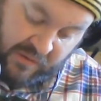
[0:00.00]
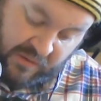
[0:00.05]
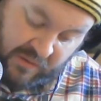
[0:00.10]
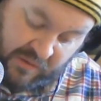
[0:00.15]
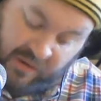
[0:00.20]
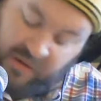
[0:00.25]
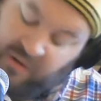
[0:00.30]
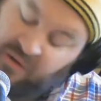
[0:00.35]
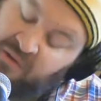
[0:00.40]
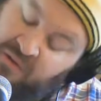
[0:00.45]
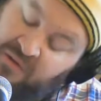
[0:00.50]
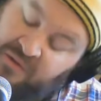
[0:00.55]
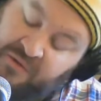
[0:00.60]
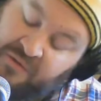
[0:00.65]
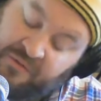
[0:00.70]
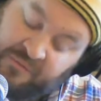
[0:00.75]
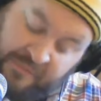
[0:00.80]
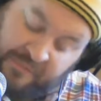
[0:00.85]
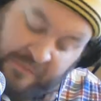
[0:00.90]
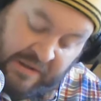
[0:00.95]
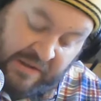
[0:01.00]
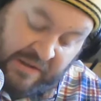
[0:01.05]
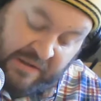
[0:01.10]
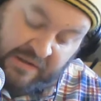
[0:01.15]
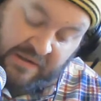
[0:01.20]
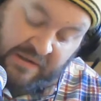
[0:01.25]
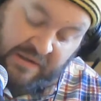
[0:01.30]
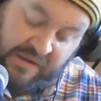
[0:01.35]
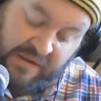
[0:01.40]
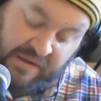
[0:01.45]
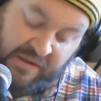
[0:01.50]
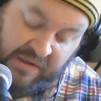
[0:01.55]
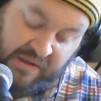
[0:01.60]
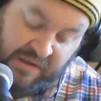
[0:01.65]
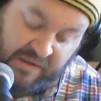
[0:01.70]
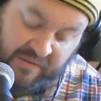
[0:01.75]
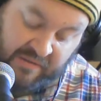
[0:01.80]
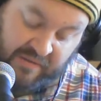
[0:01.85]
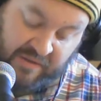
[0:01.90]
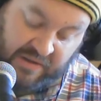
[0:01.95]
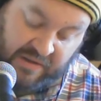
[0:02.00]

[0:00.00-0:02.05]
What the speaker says: All of my days